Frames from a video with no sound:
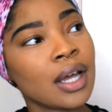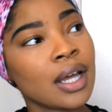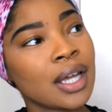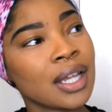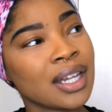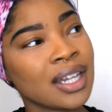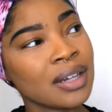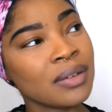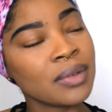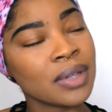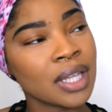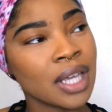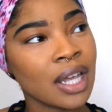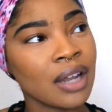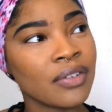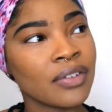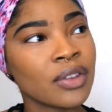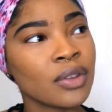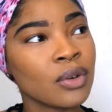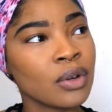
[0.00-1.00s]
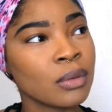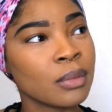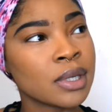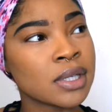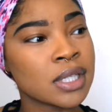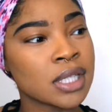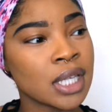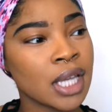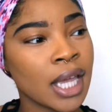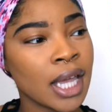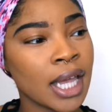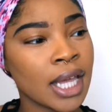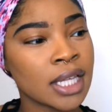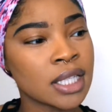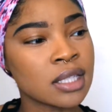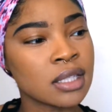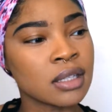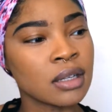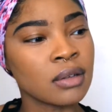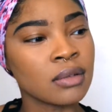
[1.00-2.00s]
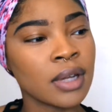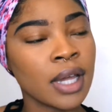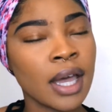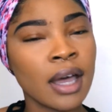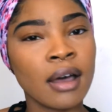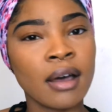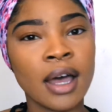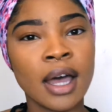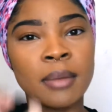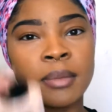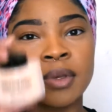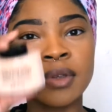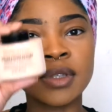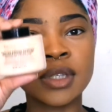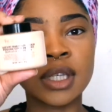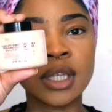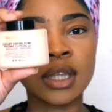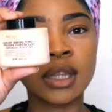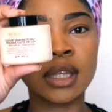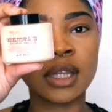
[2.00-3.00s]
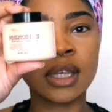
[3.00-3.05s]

I didn't really care for Laura Mercier, so now I'm using